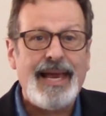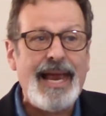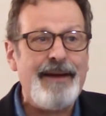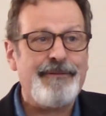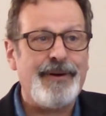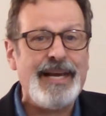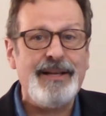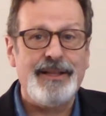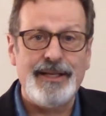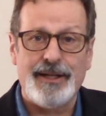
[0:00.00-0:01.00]
every
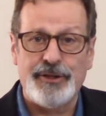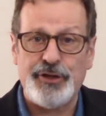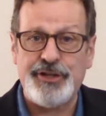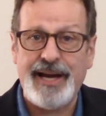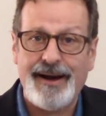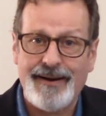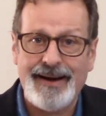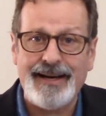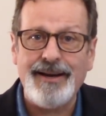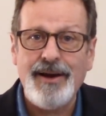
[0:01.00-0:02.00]
little
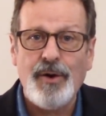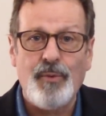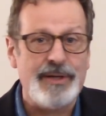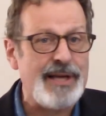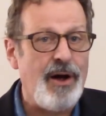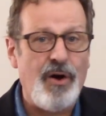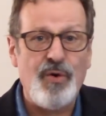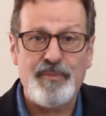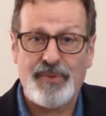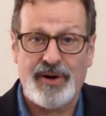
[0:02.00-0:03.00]
sharing was a
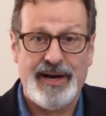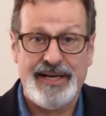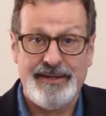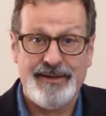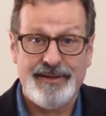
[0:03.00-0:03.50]
home run.